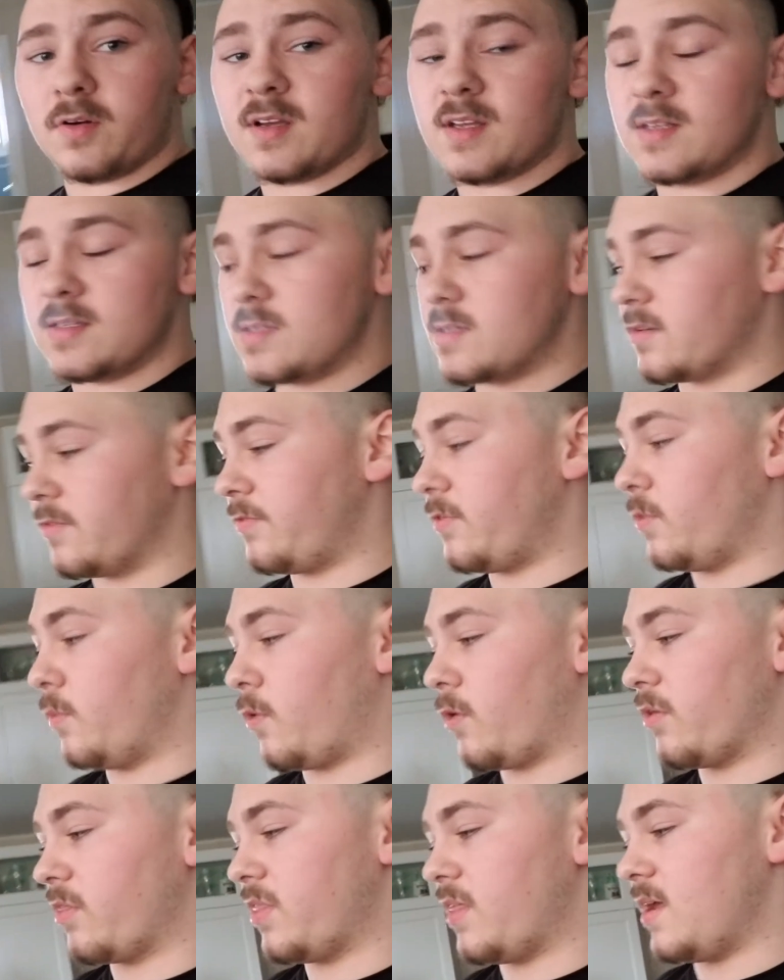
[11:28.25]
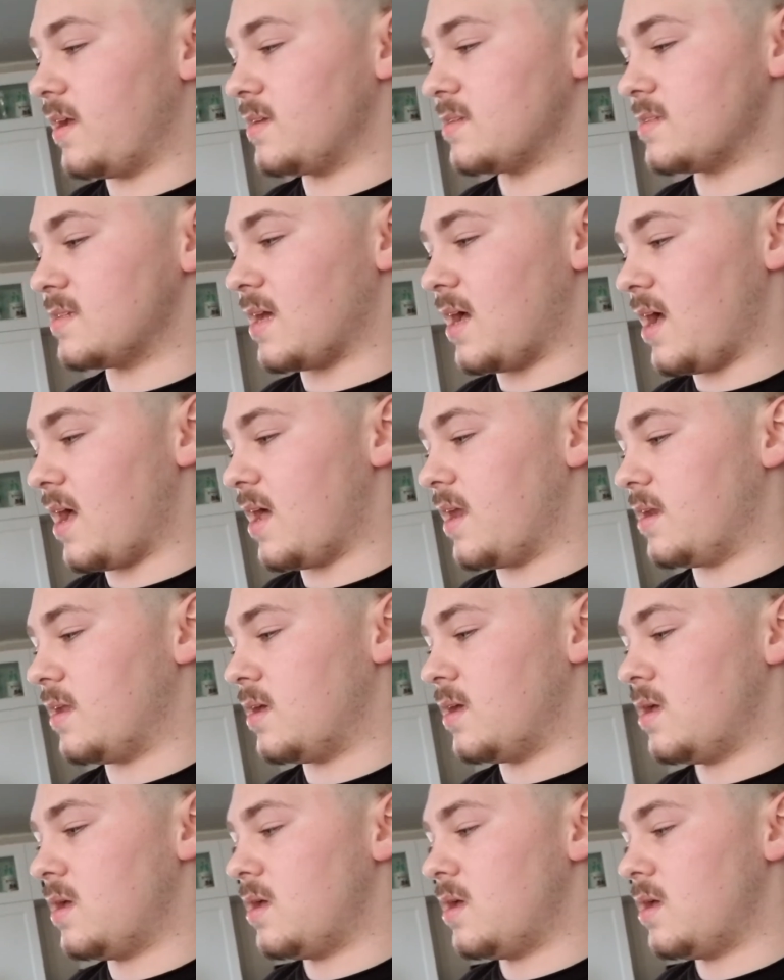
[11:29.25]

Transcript: is a few more things on